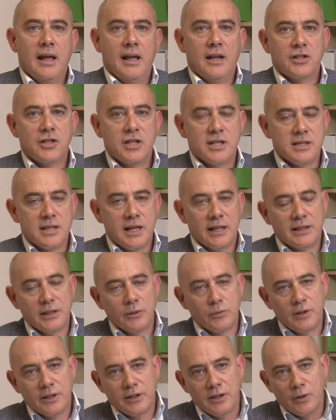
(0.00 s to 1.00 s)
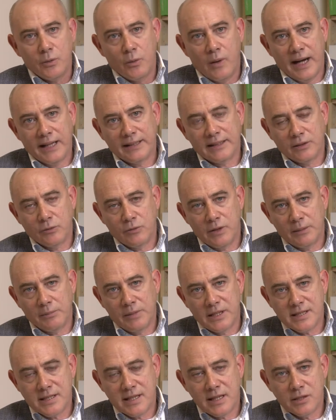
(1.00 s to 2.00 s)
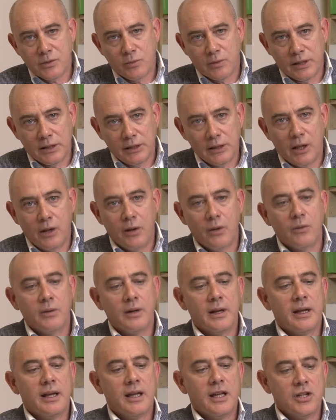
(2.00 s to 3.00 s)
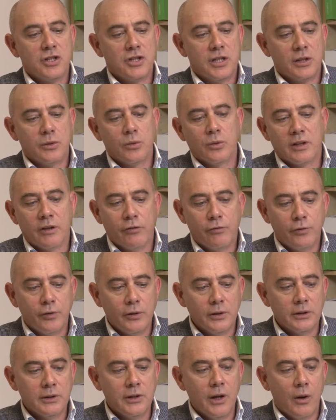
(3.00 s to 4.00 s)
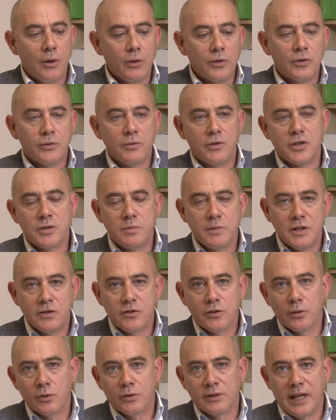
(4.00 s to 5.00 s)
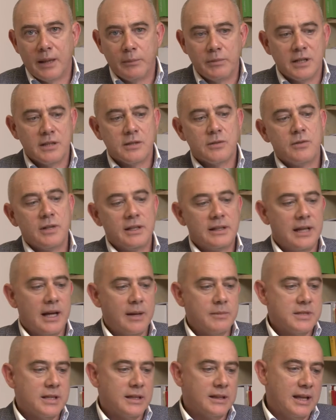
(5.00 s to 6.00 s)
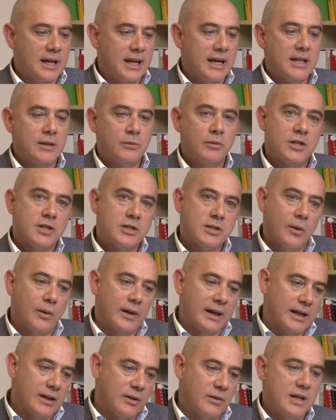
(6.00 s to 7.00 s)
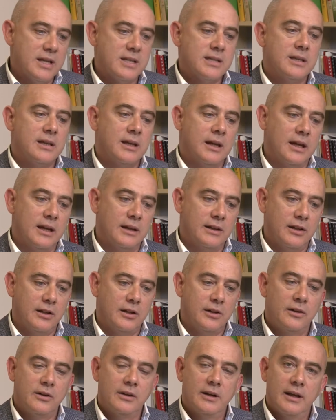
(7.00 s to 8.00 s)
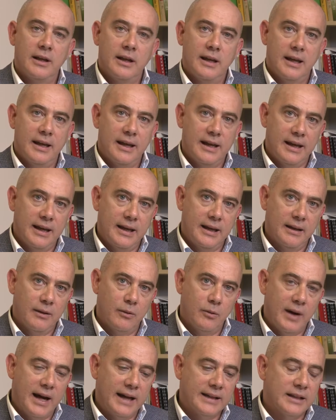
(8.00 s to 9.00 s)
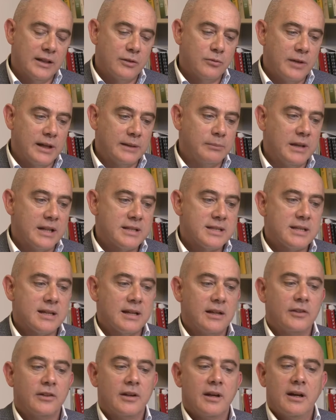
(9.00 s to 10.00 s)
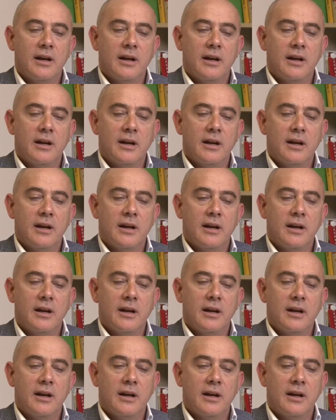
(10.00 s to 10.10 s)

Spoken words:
She started when her white and red blood cells were low. She took a full dose, which means 2 tablets 3 times a day, and we saw increase in her white and red blood cells.